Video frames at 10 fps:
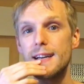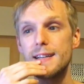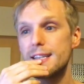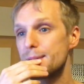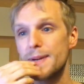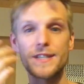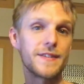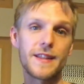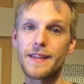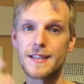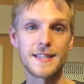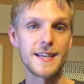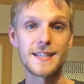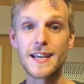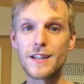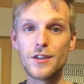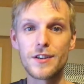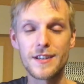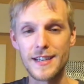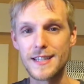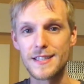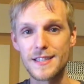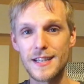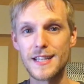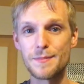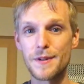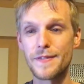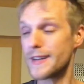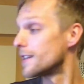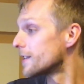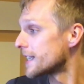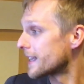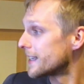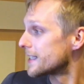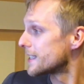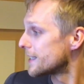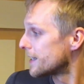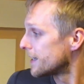There's a bunch of other things in there. Take a look. It's a bit of fun. It looks like this.